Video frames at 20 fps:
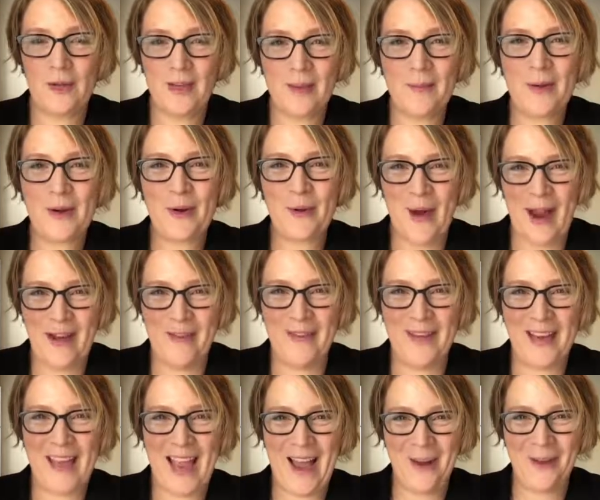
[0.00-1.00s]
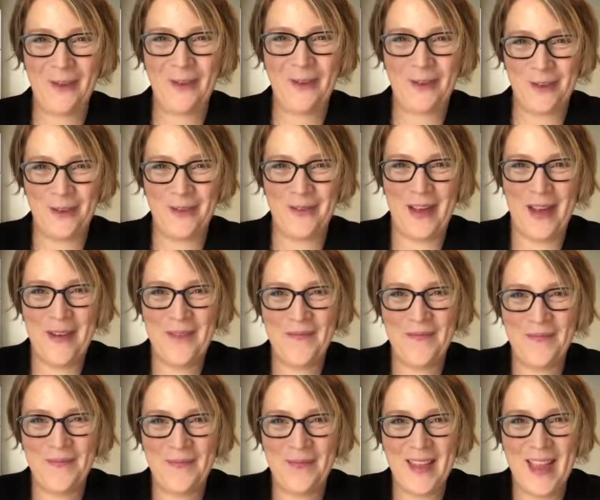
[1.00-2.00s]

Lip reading: Demographic Health Survey.